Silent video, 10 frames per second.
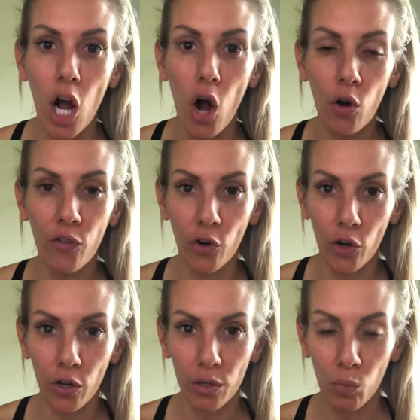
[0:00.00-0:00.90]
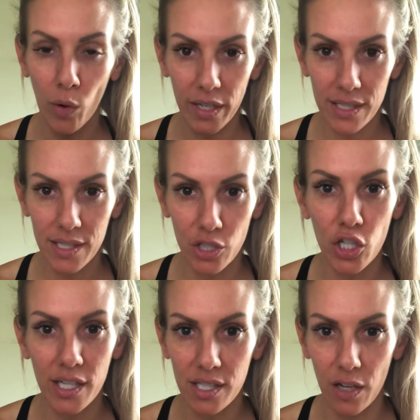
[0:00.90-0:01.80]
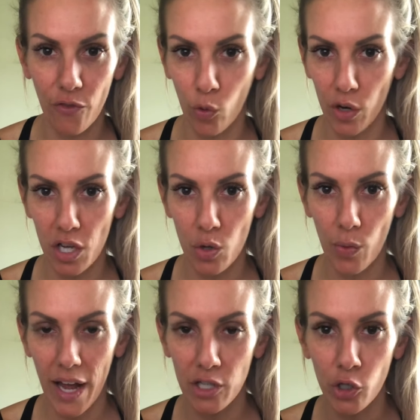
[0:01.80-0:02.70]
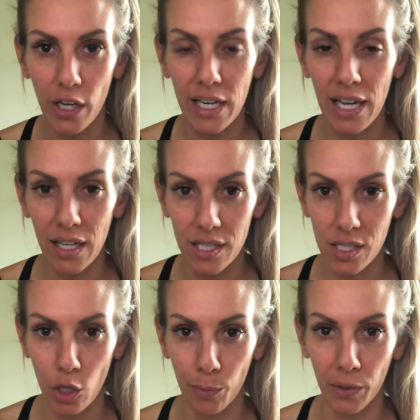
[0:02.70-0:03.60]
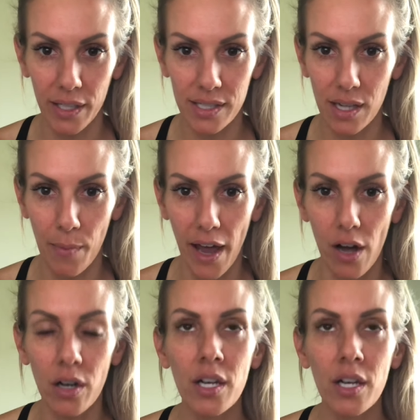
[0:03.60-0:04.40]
over what is suggested for you and you're eating in a surplus somehow.